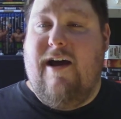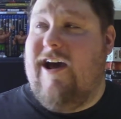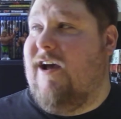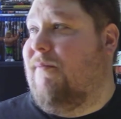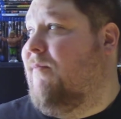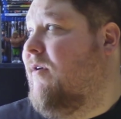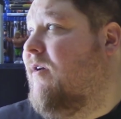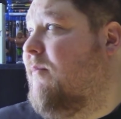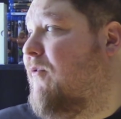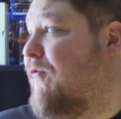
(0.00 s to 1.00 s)
And
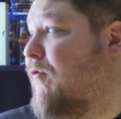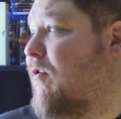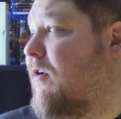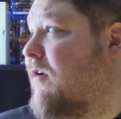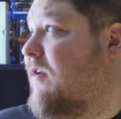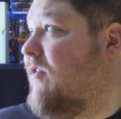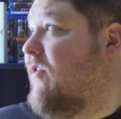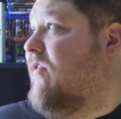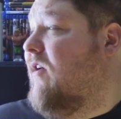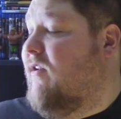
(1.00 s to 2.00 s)
before
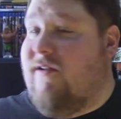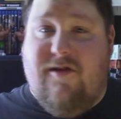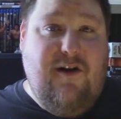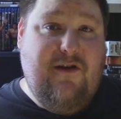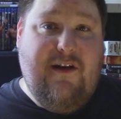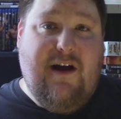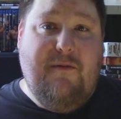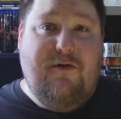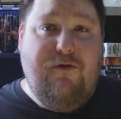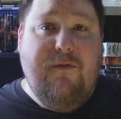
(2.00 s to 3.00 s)
the sun starts to
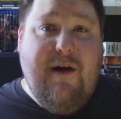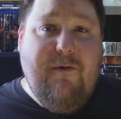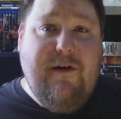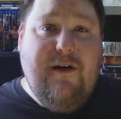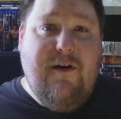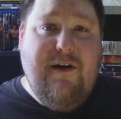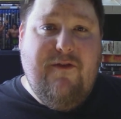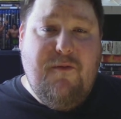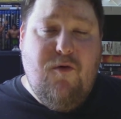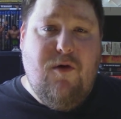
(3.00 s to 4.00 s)
come through my window
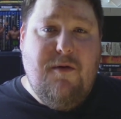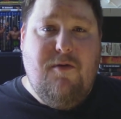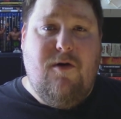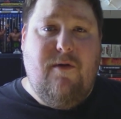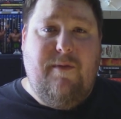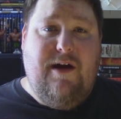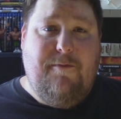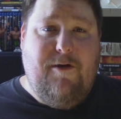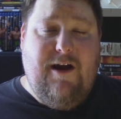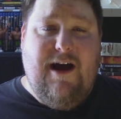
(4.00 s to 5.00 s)
even more and burn me
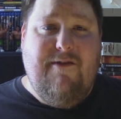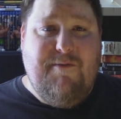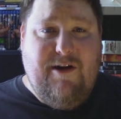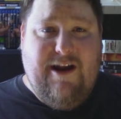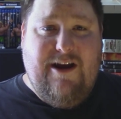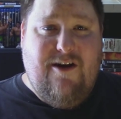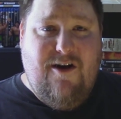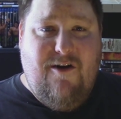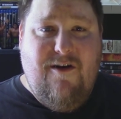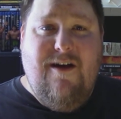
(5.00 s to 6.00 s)
up alive, I'm going to let you
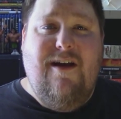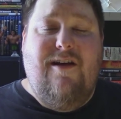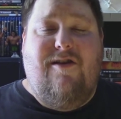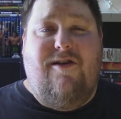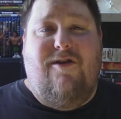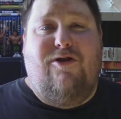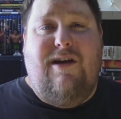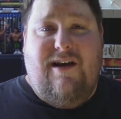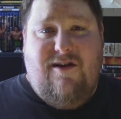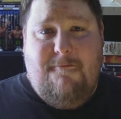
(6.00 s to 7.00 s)
go. So
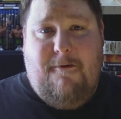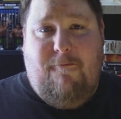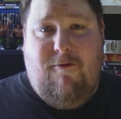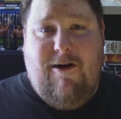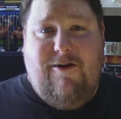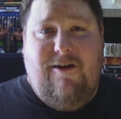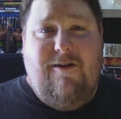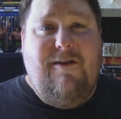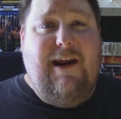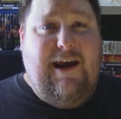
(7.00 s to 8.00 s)
thanks everybody for
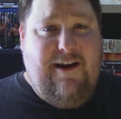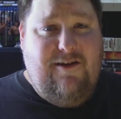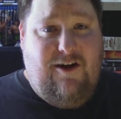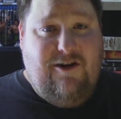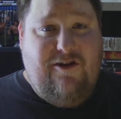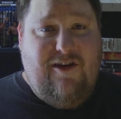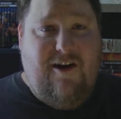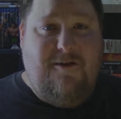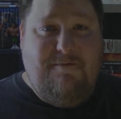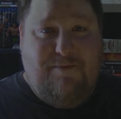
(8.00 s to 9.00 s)
watching, and talk to you
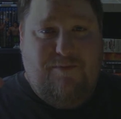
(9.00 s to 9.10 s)
later.